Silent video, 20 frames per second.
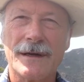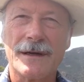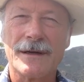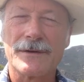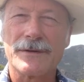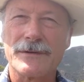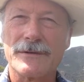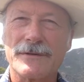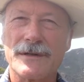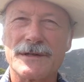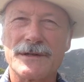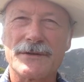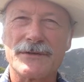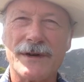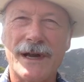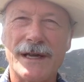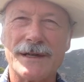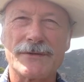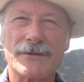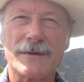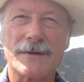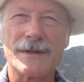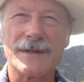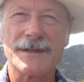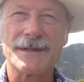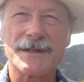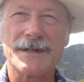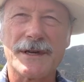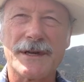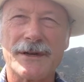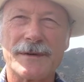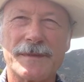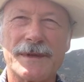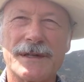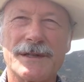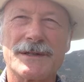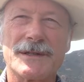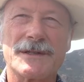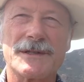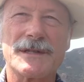Through this gradual and
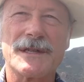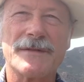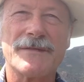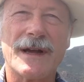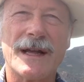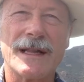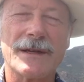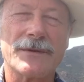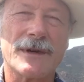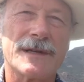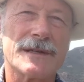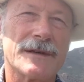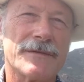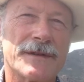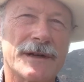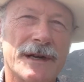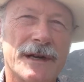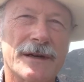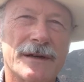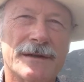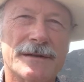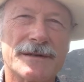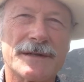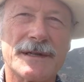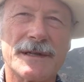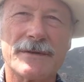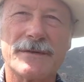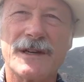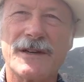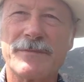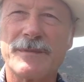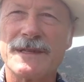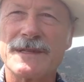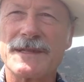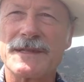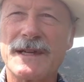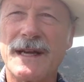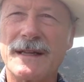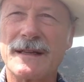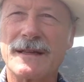surreptitious devaluation of the currency, we have been
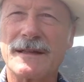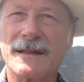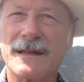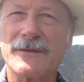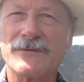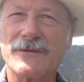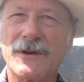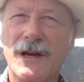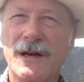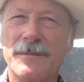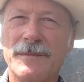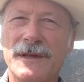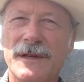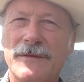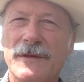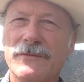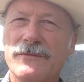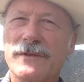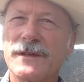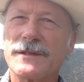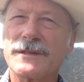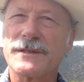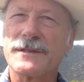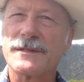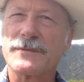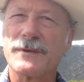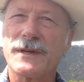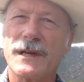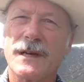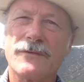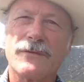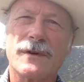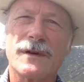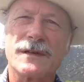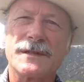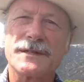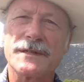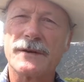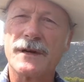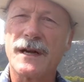silently robbed of the riches we have
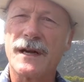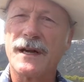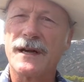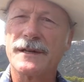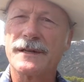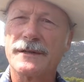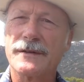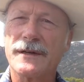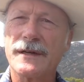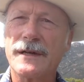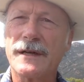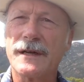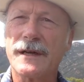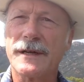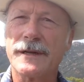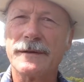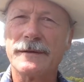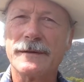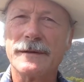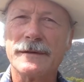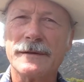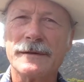worked so hard to earn.